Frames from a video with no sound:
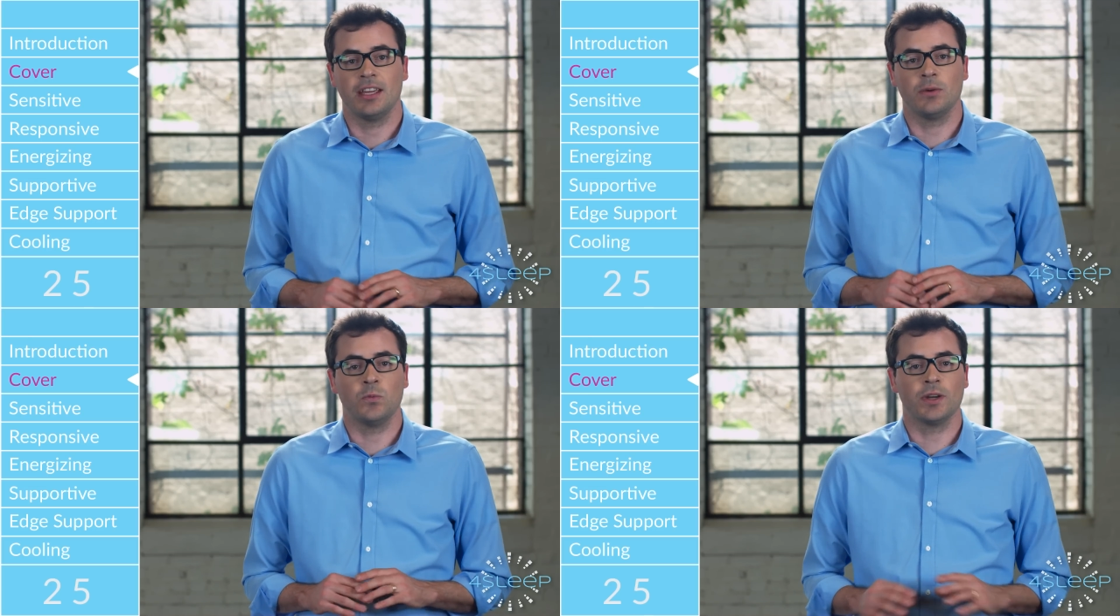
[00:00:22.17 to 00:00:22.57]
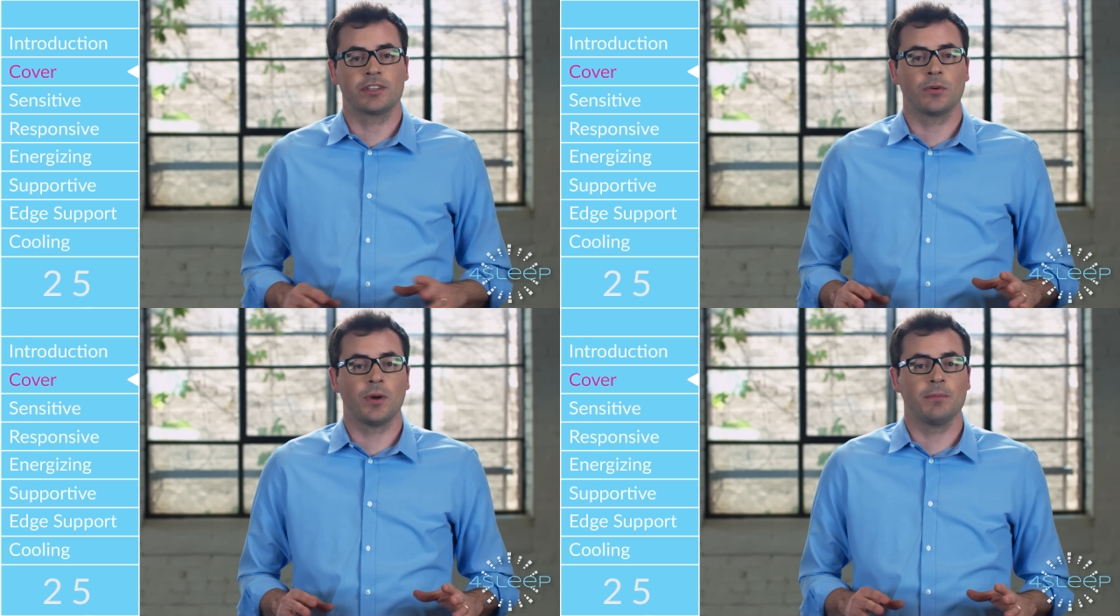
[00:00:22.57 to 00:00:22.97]
It
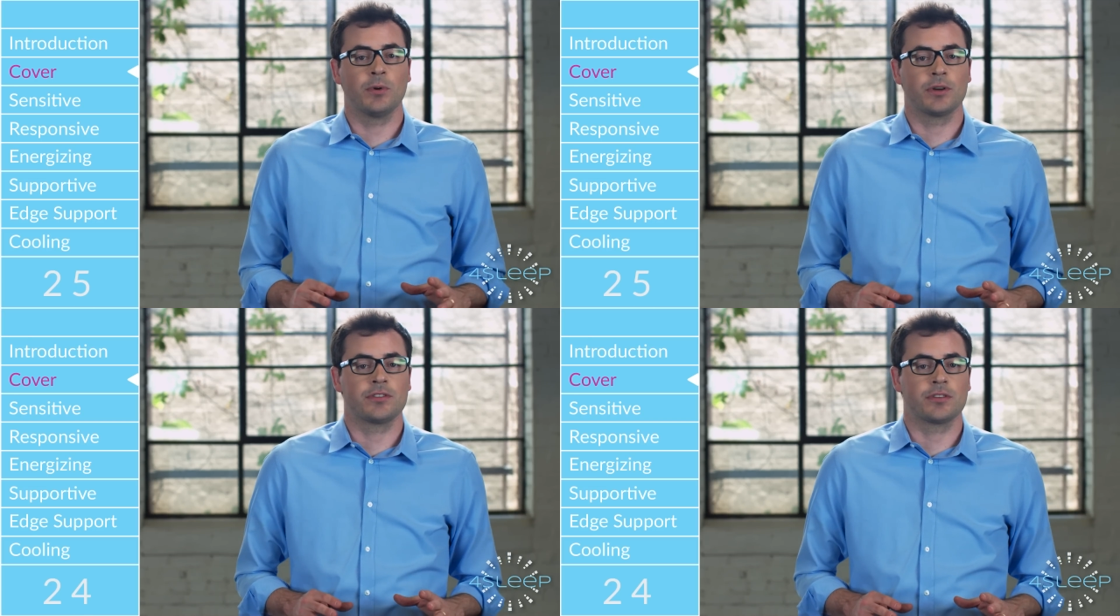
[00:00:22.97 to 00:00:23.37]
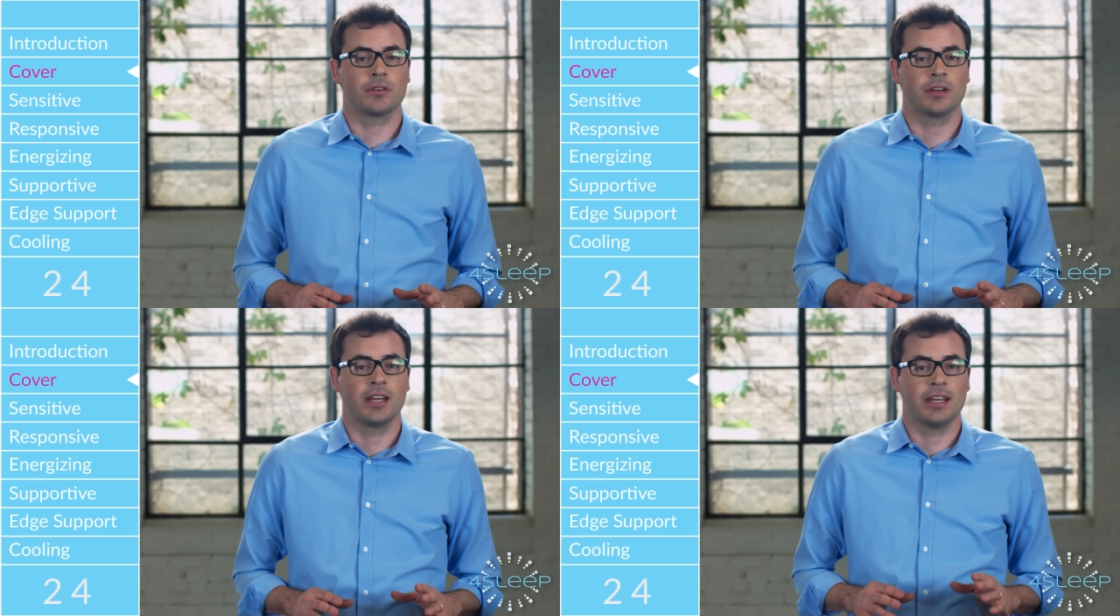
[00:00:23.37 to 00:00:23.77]
wicks away
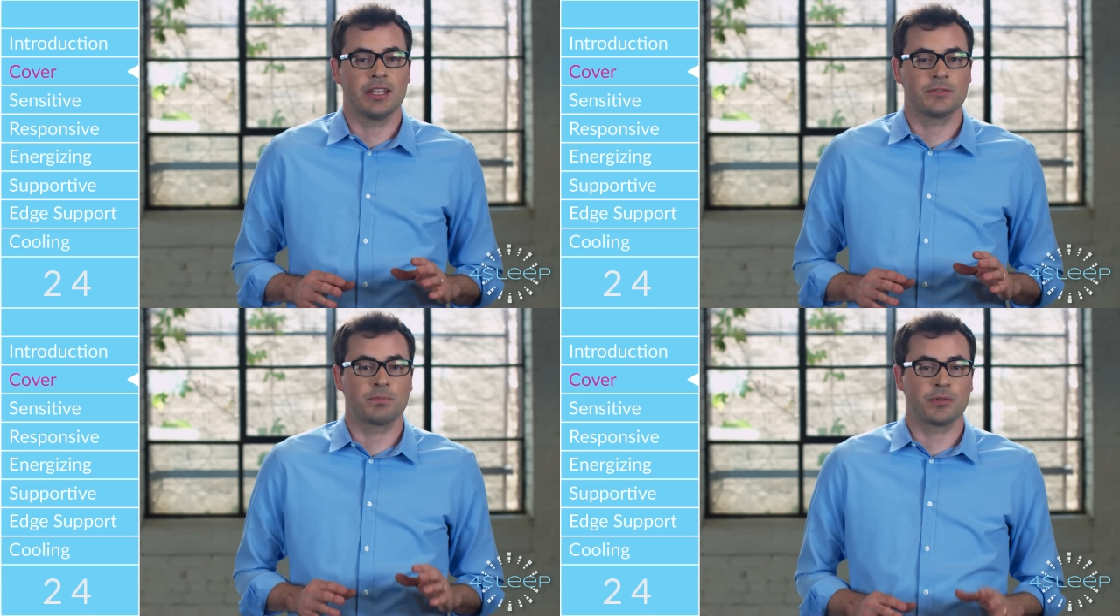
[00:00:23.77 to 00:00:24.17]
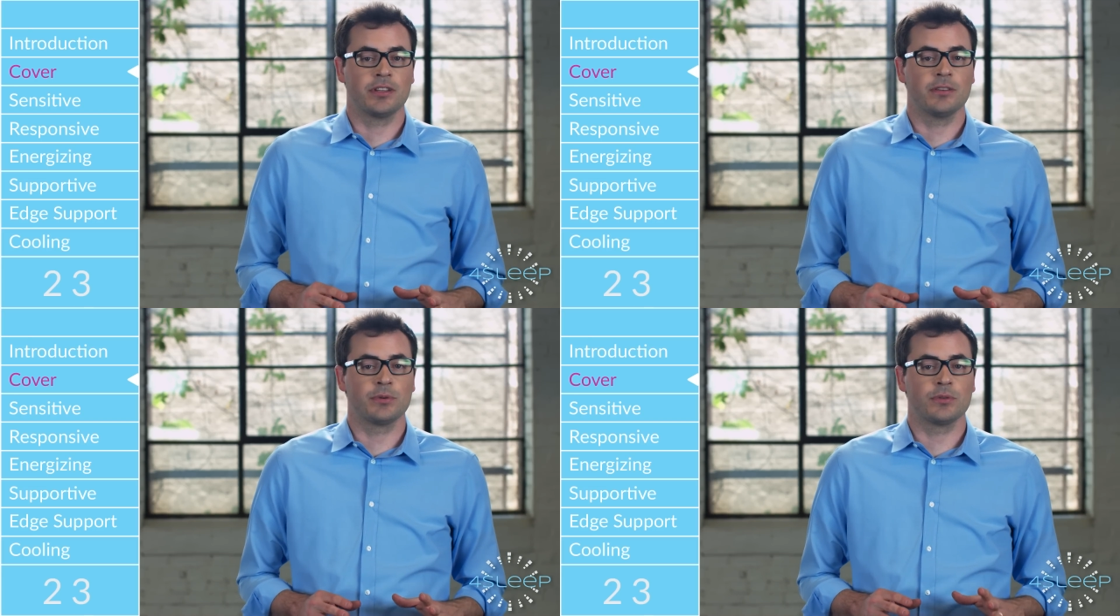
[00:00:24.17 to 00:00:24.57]
moisture, is
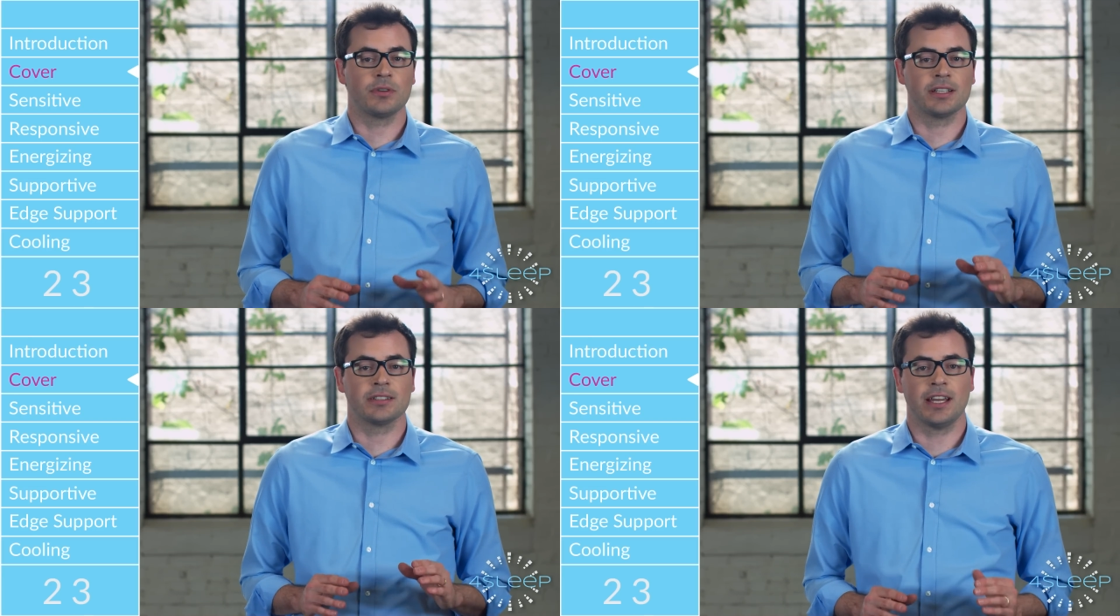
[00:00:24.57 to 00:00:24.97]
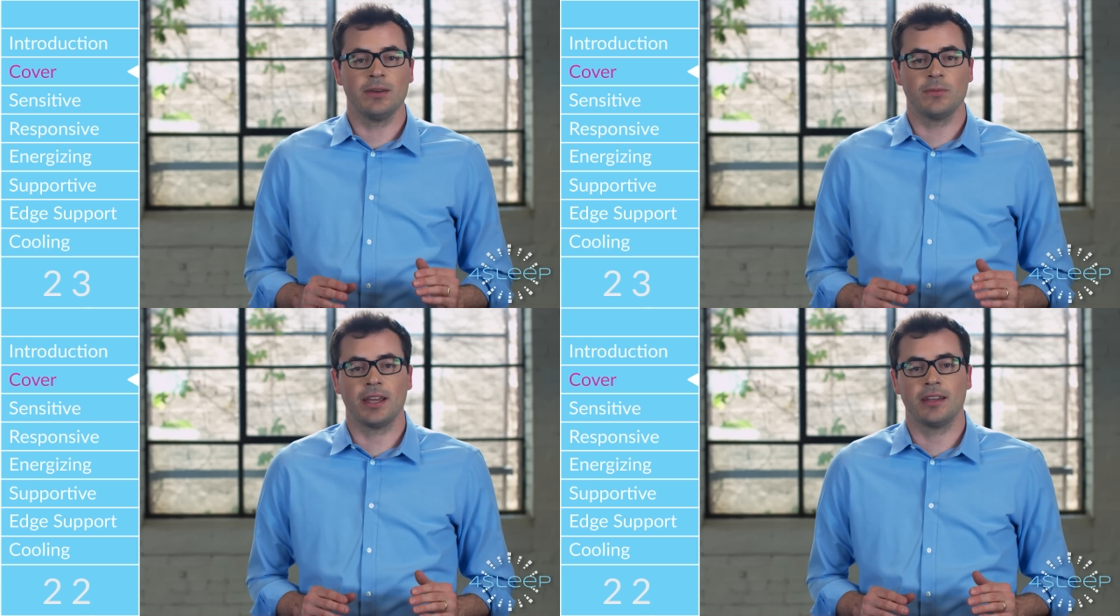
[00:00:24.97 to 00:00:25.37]
breathable,
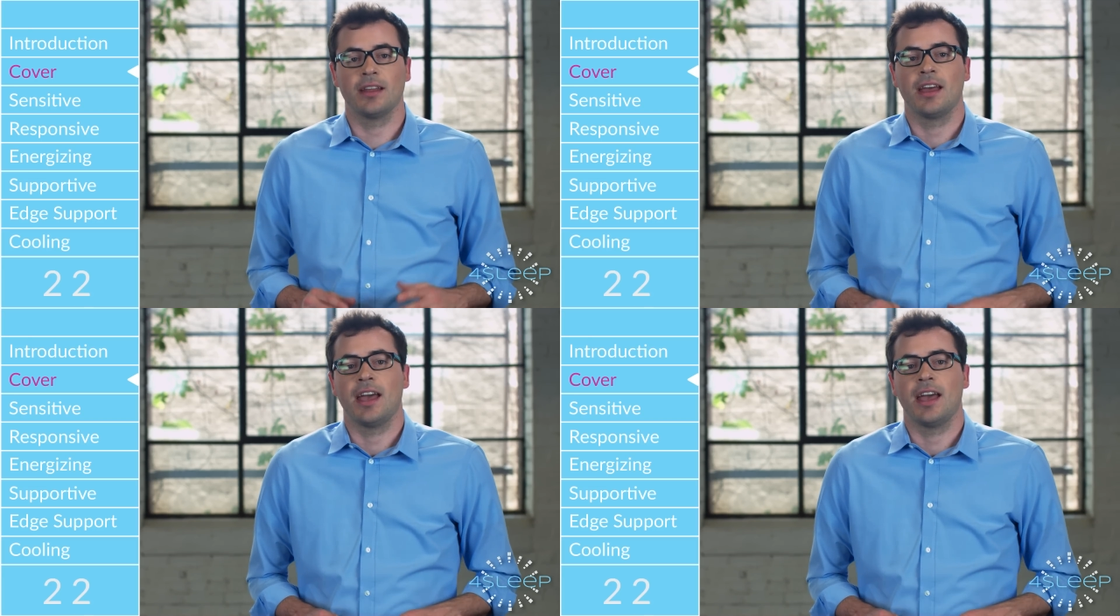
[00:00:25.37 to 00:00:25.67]
lightweight,